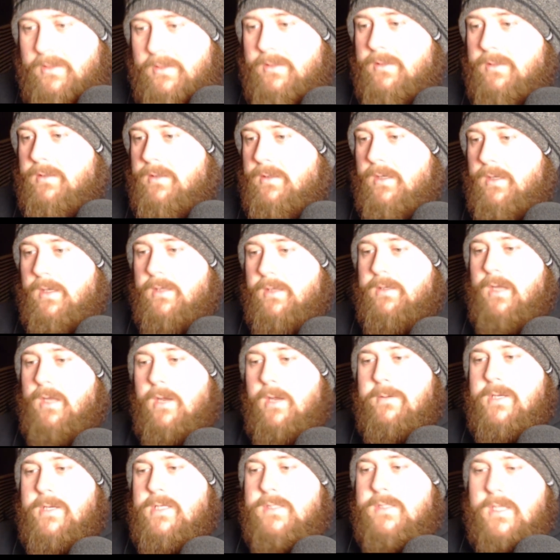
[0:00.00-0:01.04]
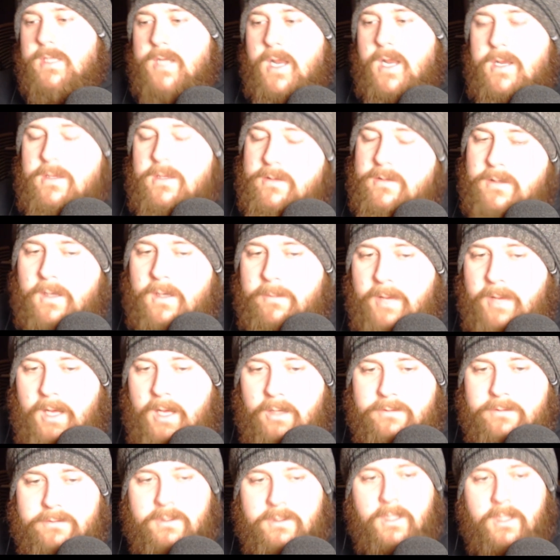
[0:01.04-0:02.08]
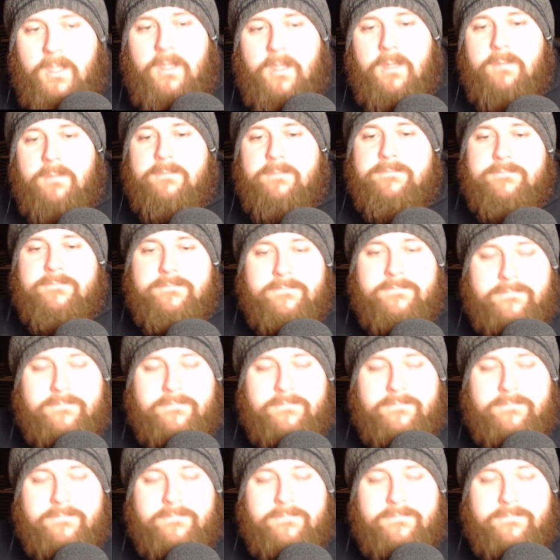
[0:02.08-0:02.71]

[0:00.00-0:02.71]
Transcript: Nobody said anything about nobody